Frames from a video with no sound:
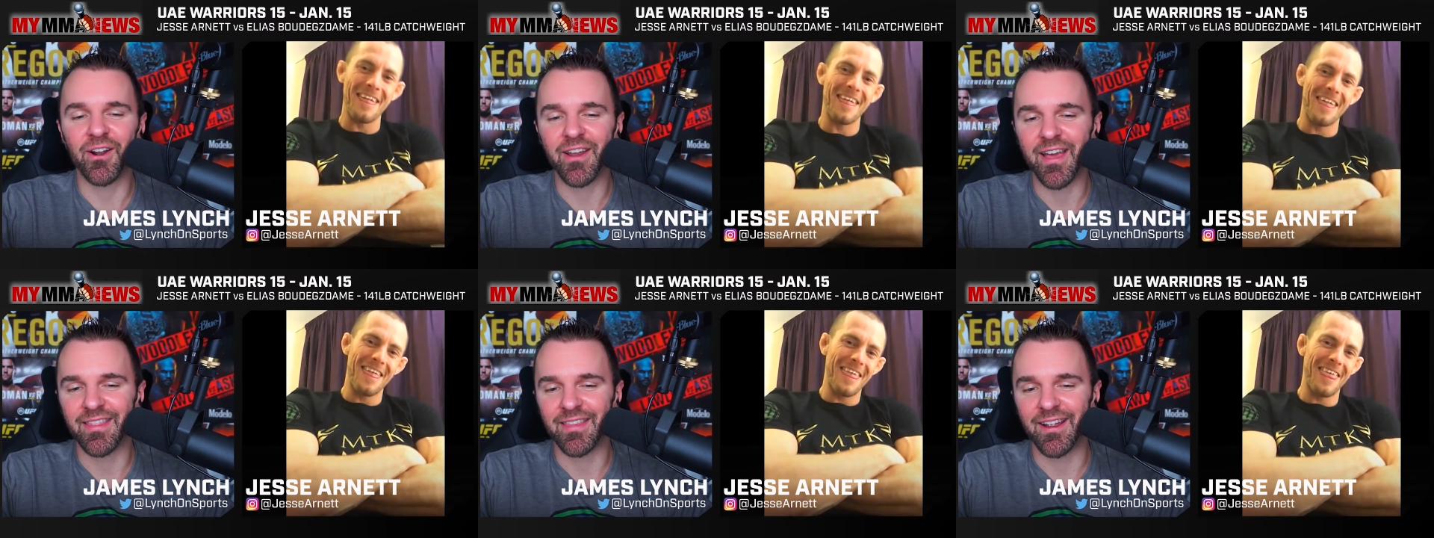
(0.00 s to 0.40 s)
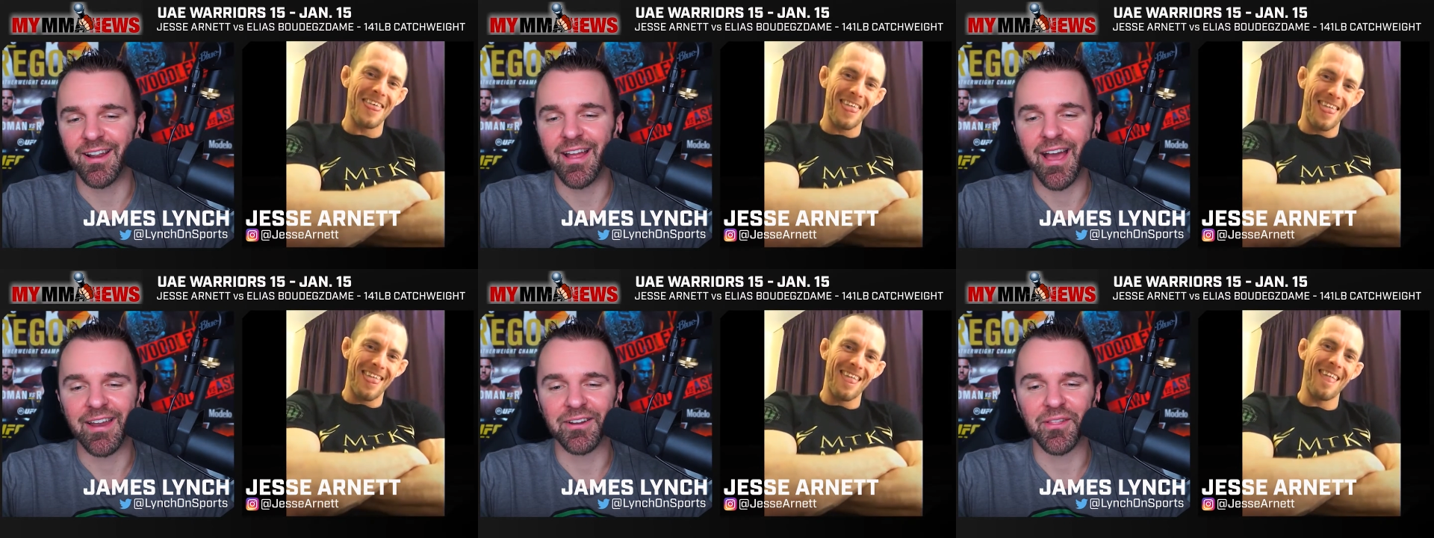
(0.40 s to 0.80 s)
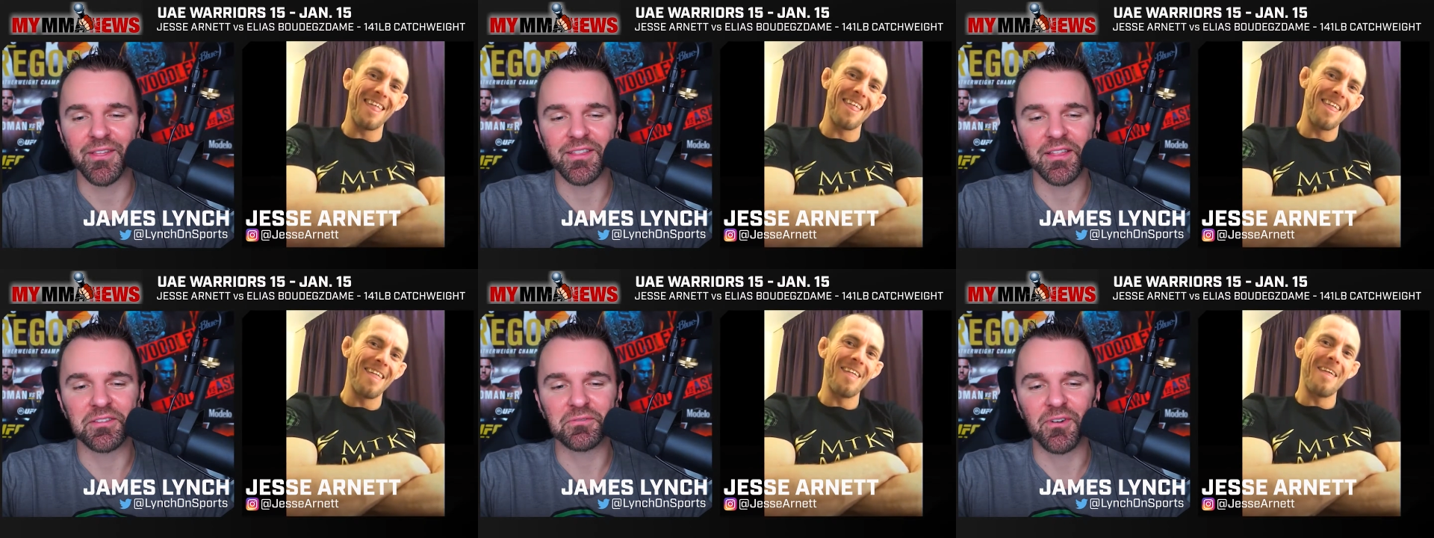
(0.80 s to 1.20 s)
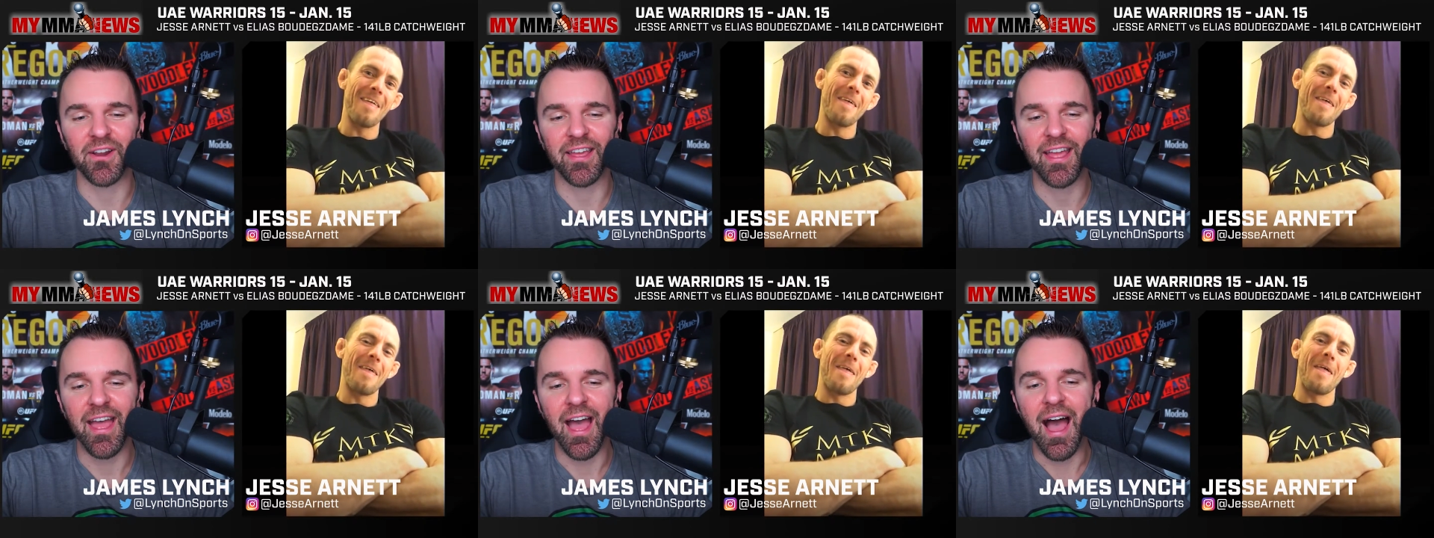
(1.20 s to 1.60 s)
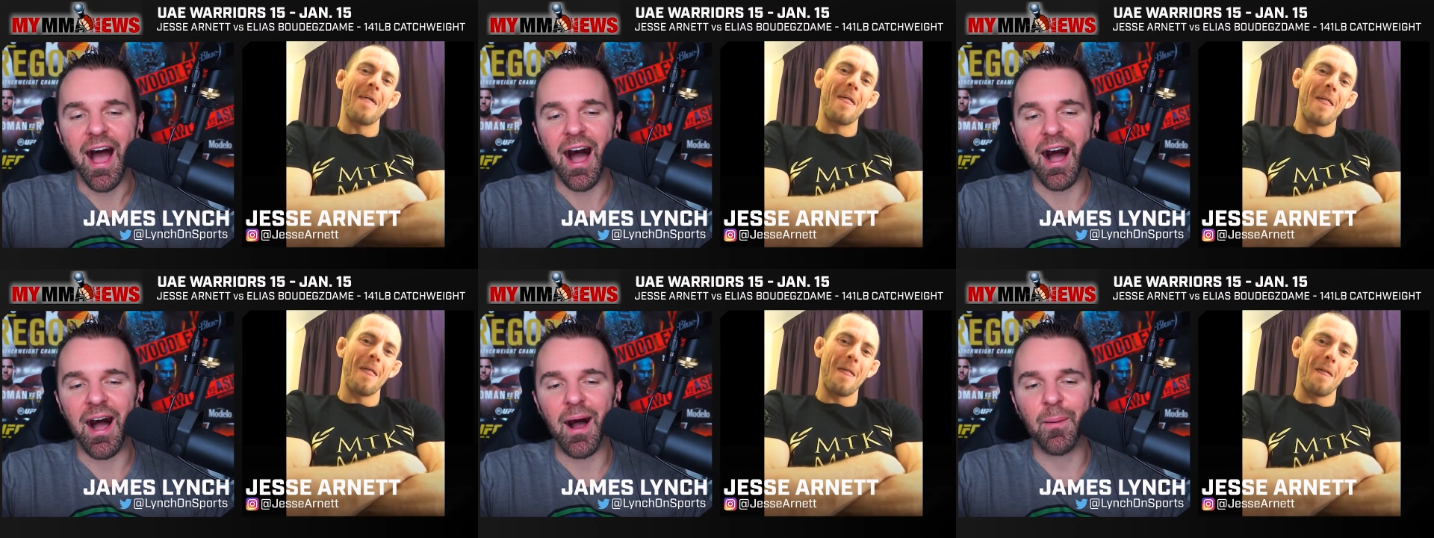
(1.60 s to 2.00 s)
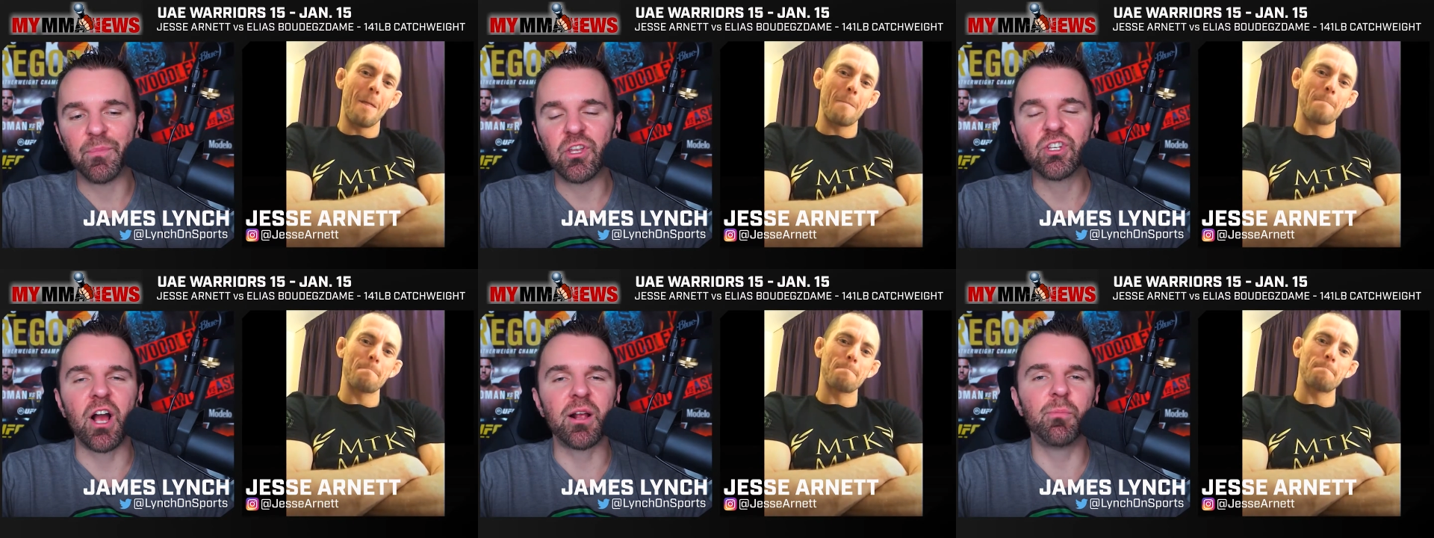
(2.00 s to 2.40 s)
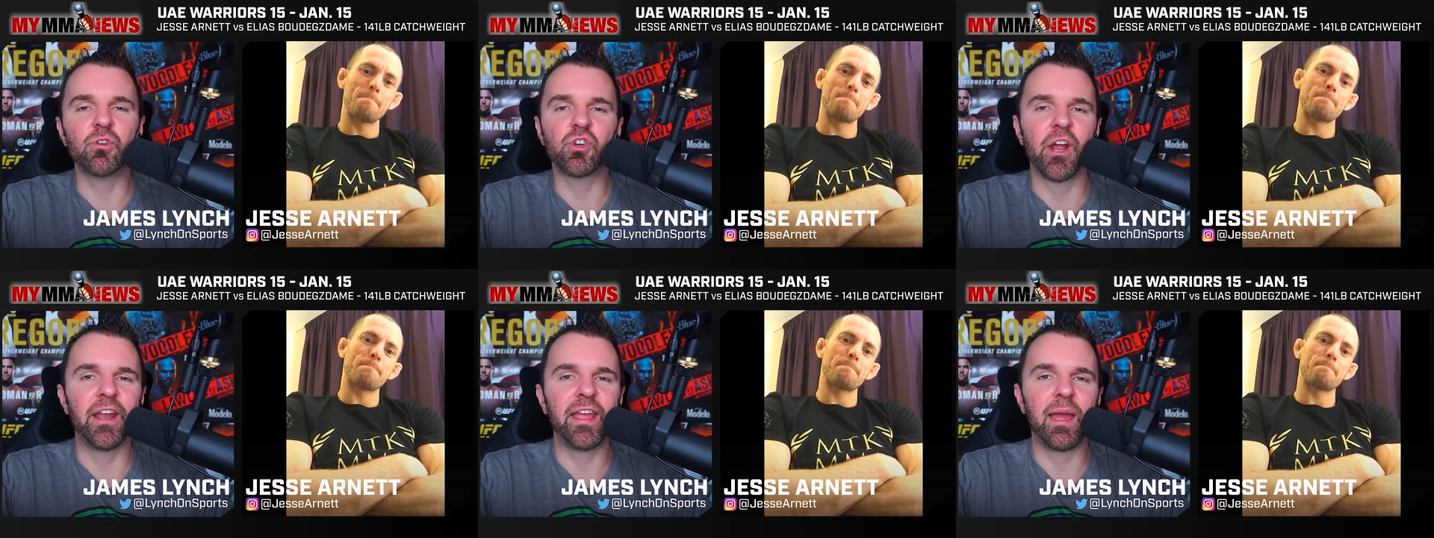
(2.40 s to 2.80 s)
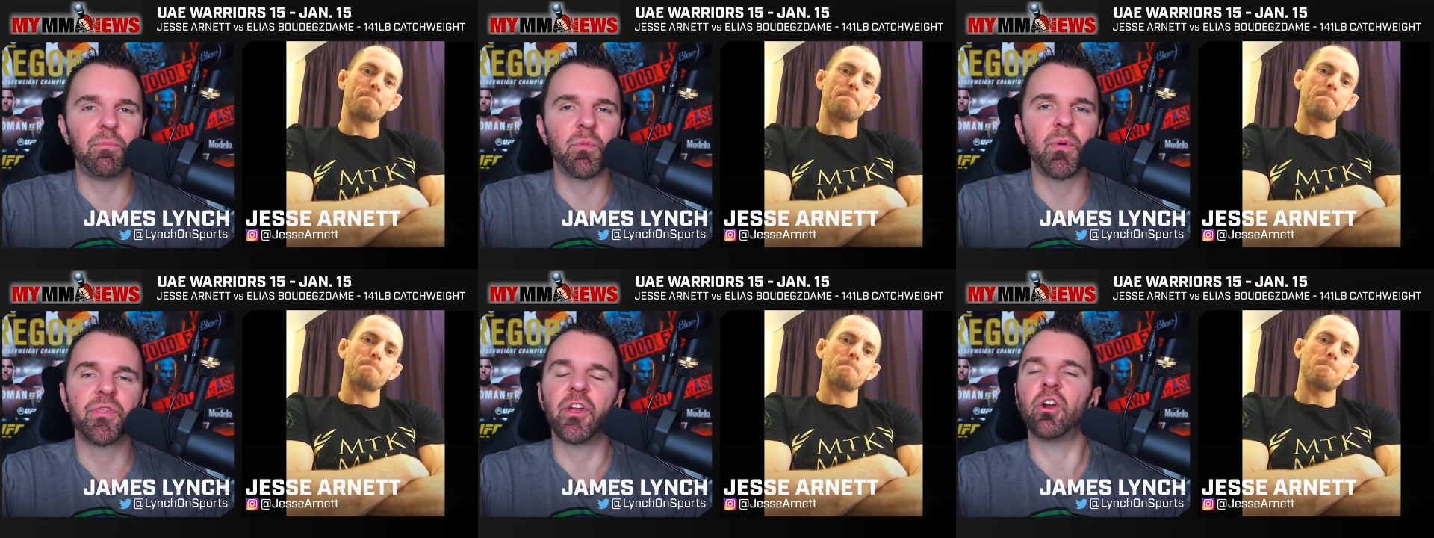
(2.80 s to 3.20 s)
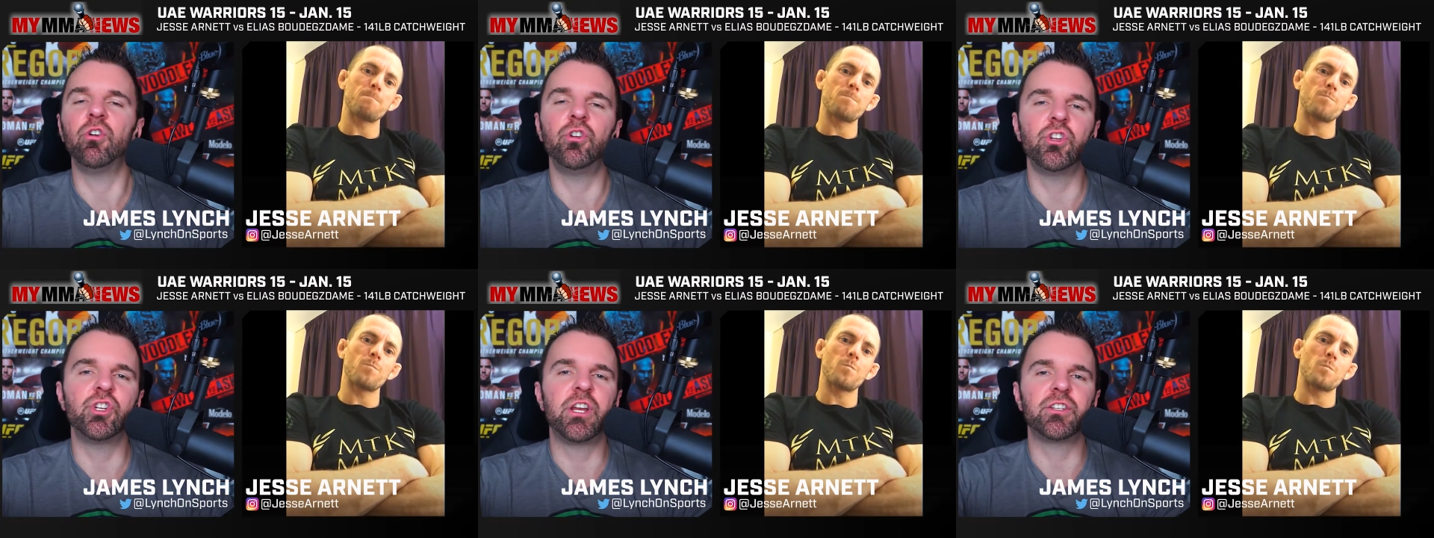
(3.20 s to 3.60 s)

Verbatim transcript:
Speaker 1: Arnett in there. Yeah, I know that, that's funny. Um, you talked about training camp a bit there. Who did you